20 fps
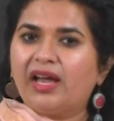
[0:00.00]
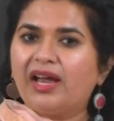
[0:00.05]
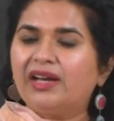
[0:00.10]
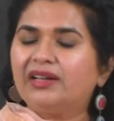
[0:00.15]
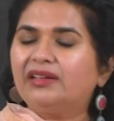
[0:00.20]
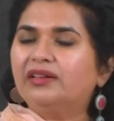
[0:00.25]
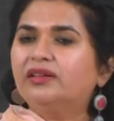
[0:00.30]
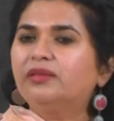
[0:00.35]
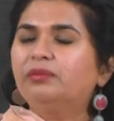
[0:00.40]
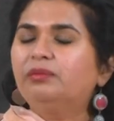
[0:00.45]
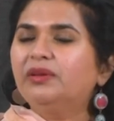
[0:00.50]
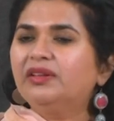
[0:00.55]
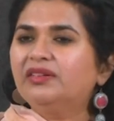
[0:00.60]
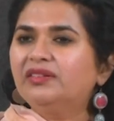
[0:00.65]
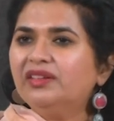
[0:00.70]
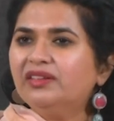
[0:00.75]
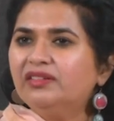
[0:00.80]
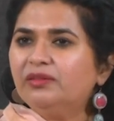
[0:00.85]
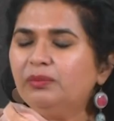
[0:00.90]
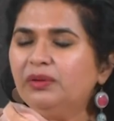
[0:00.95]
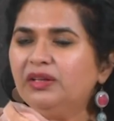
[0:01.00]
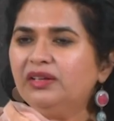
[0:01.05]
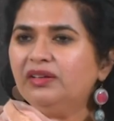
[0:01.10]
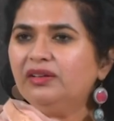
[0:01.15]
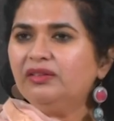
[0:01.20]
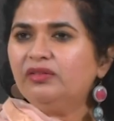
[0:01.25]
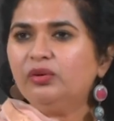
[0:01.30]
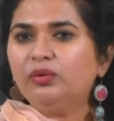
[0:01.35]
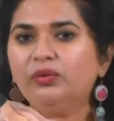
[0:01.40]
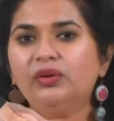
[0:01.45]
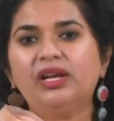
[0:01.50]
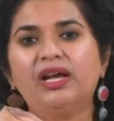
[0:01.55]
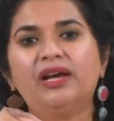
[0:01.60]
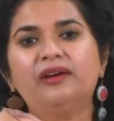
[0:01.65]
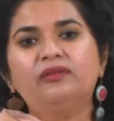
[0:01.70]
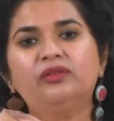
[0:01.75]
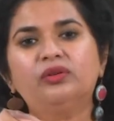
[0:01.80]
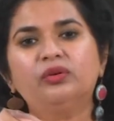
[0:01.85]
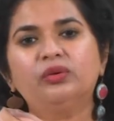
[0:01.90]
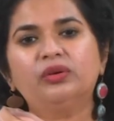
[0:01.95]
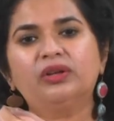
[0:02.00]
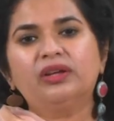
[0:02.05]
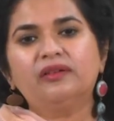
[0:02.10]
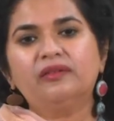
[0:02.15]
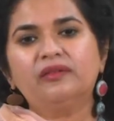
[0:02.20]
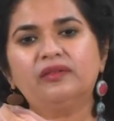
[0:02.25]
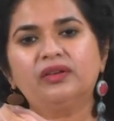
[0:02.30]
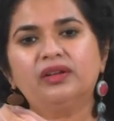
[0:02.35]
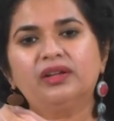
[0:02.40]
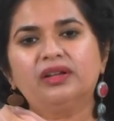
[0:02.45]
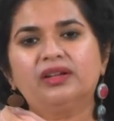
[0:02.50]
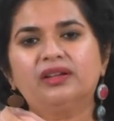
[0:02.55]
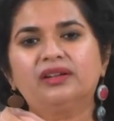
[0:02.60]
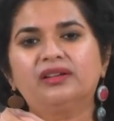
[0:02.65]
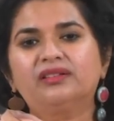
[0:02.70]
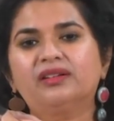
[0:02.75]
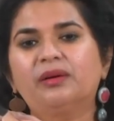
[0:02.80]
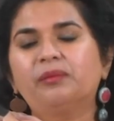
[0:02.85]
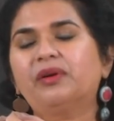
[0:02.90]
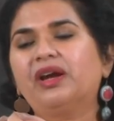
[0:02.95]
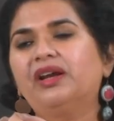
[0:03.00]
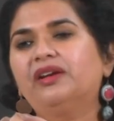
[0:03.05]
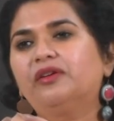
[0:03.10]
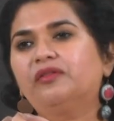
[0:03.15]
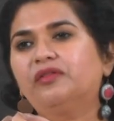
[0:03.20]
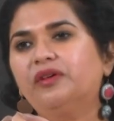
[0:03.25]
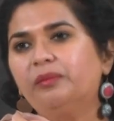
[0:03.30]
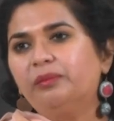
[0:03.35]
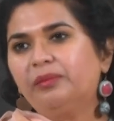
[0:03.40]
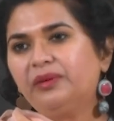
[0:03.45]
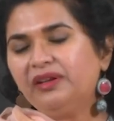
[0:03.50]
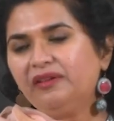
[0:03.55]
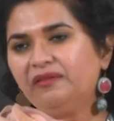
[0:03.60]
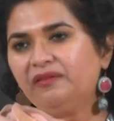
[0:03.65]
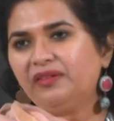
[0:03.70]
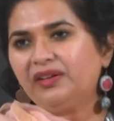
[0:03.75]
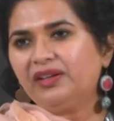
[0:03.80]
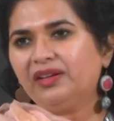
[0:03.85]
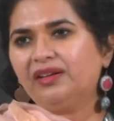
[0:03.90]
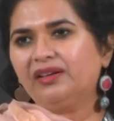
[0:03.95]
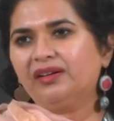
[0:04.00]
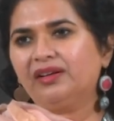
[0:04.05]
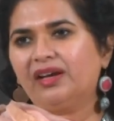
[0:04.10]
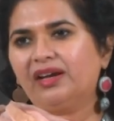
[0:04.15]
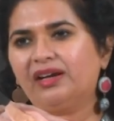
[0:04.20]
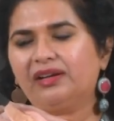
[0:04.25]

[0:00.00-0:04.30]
at business meetings, you will have to give some kind of a briefing.